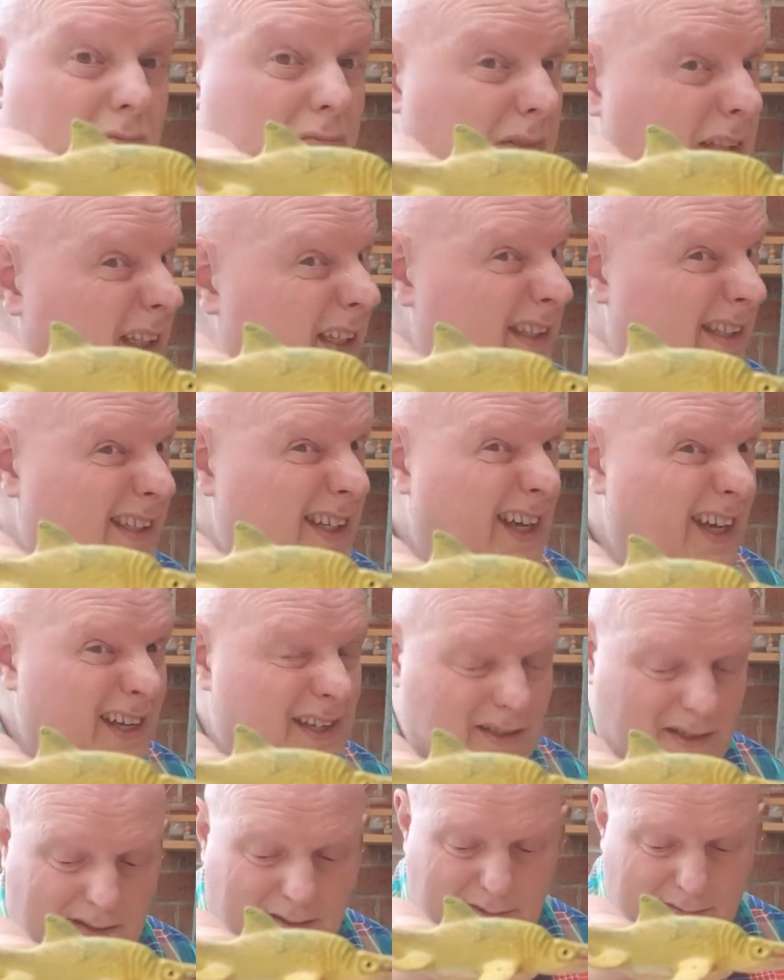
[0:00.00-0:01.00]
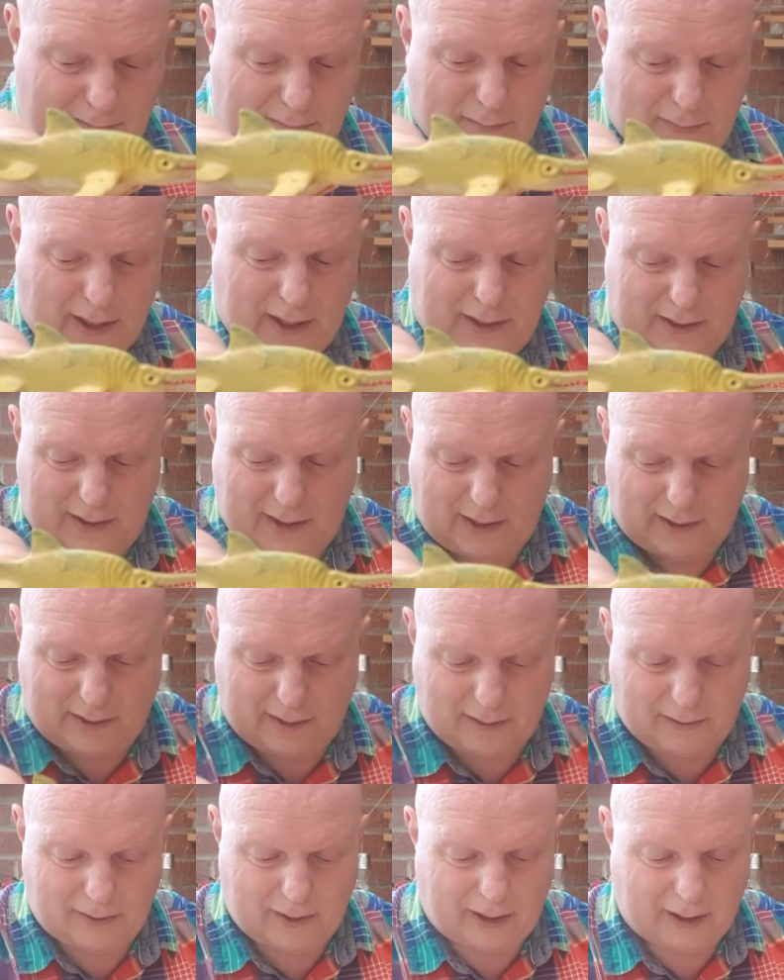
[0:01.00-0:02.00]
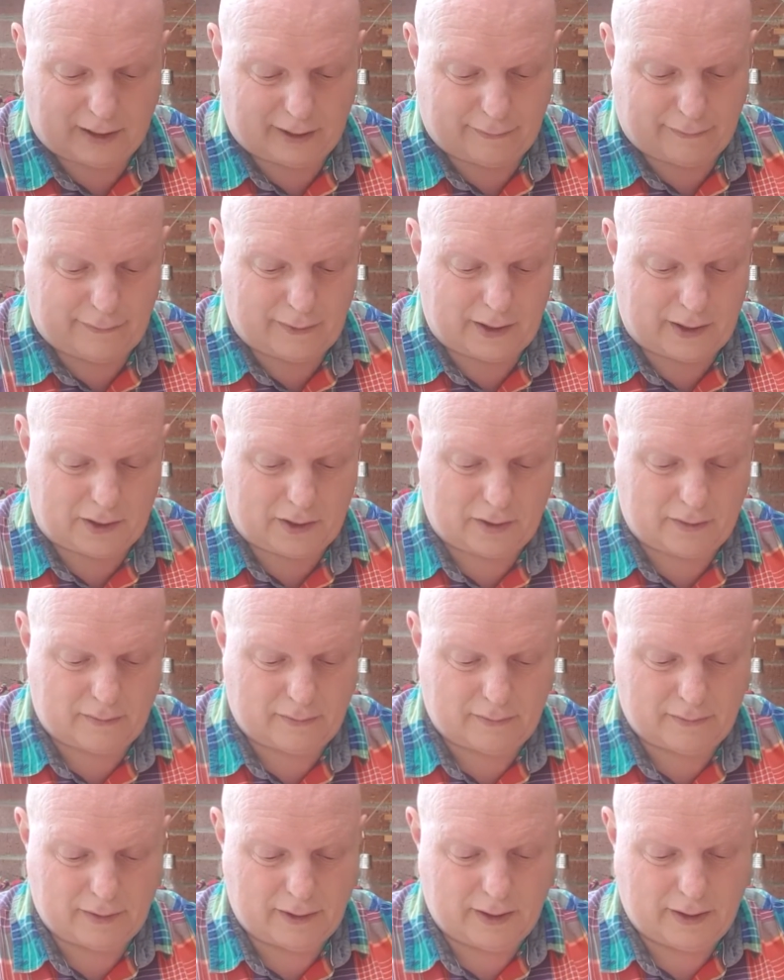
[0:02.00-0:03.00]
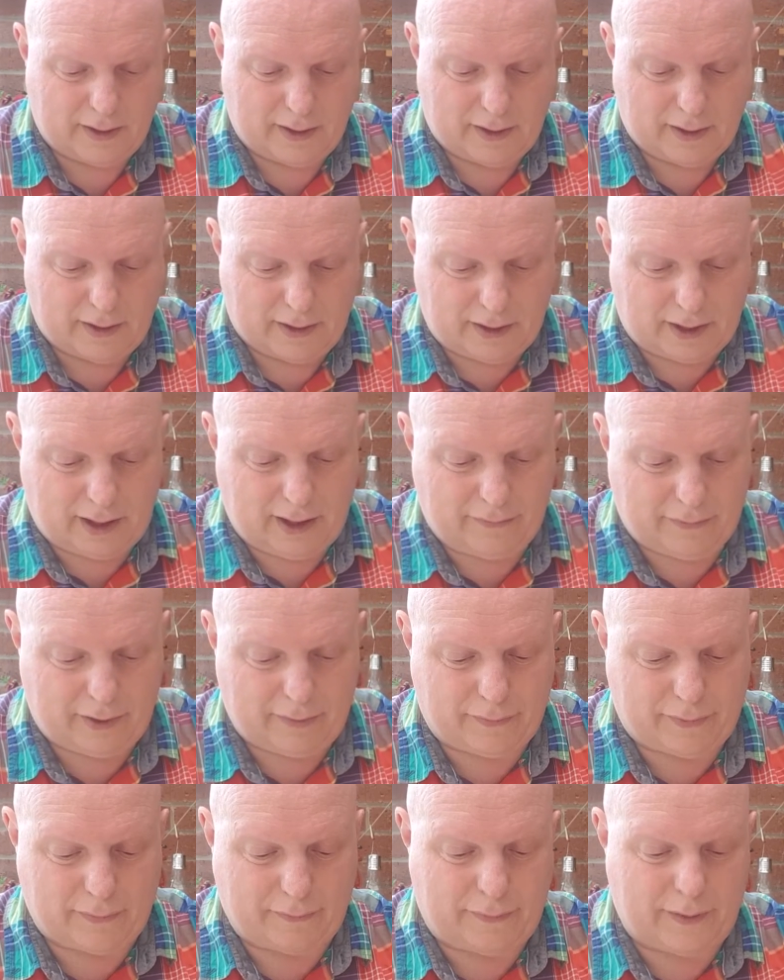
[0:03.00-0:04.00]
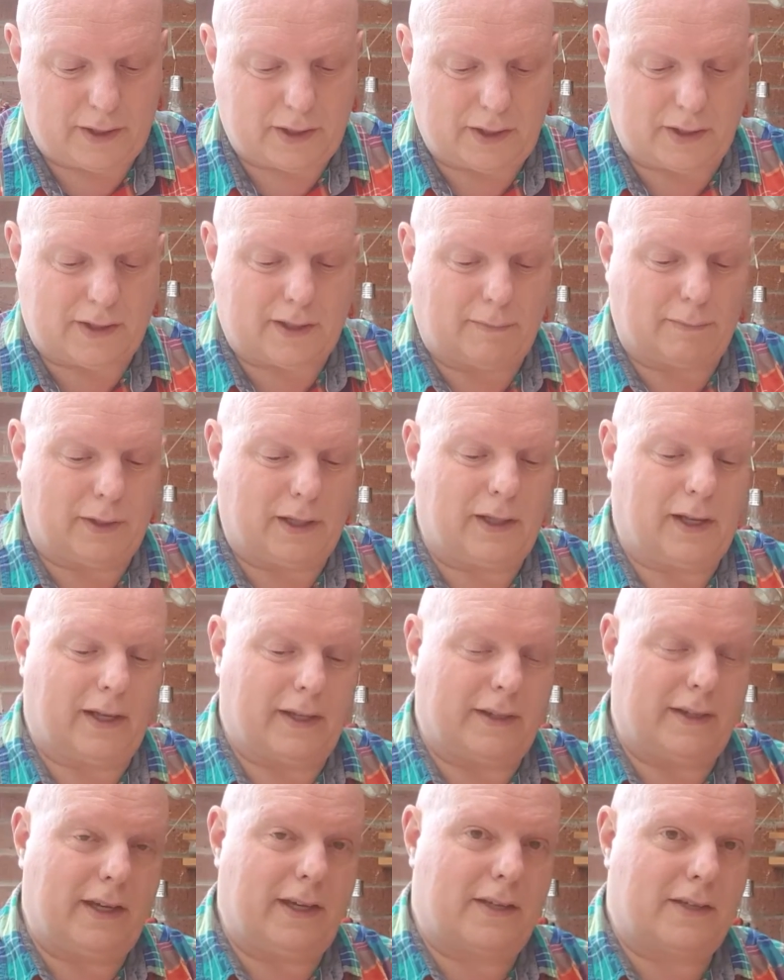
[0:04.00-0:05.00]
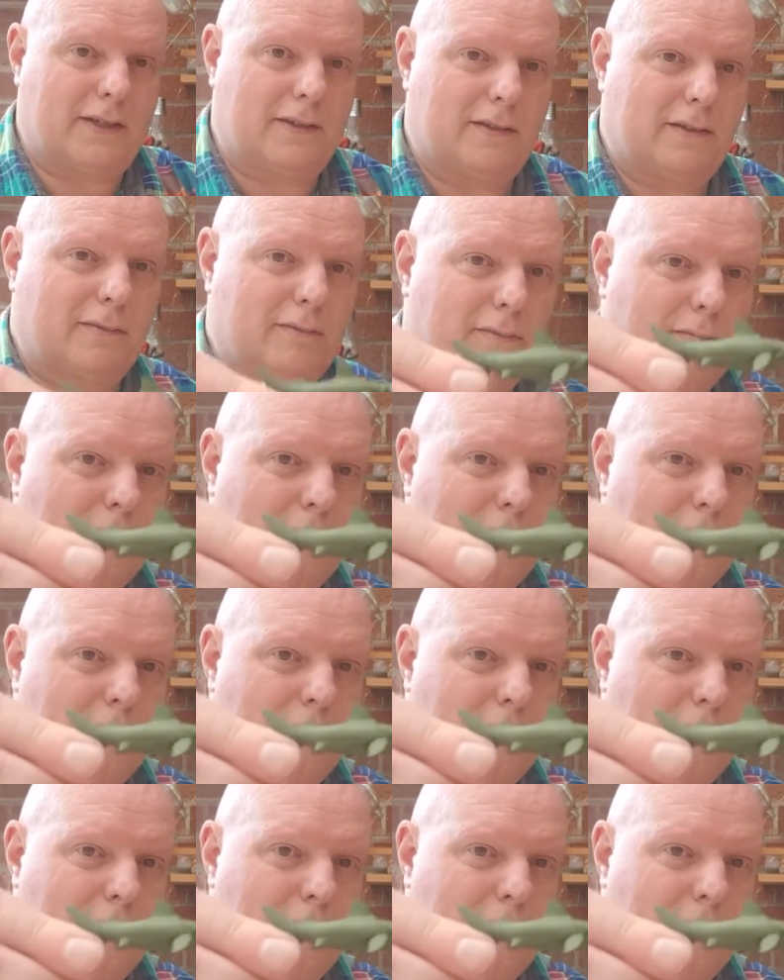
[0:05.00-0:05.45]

it does. It does look like a fish. Even if the fish is something like this,